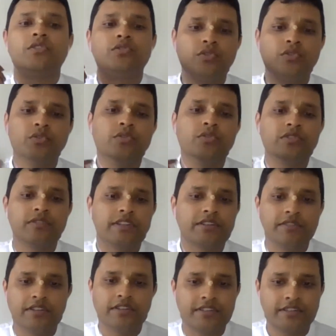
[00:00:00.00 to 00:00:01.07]
to who Sri
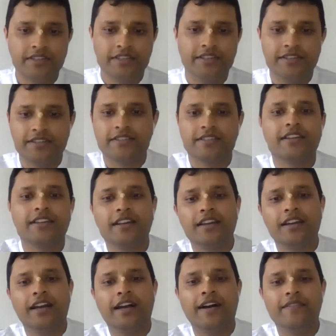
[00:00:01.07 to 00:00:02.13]
Krishna is.
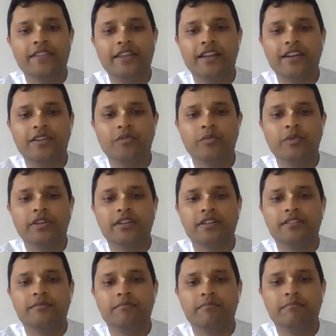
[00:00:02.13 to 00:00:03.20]
And then we
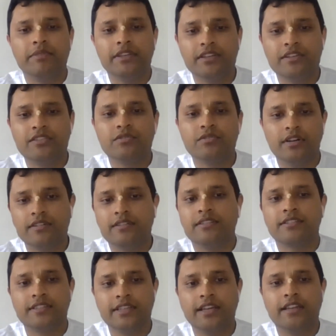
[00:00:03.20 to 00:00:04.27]
can begin to
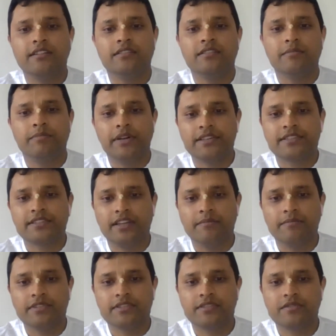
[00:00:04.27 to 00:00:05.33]
understand the
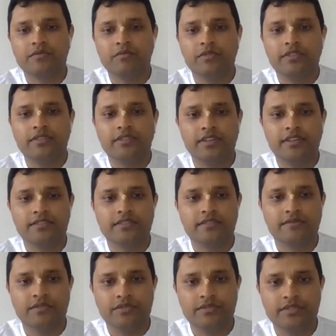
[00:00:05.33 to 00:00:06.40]
pastimes with his
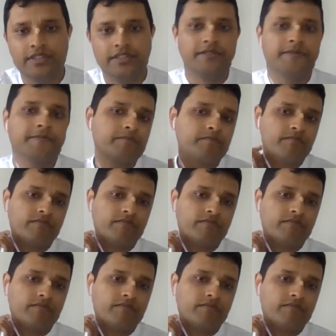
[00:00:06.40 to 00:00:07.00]
devotees.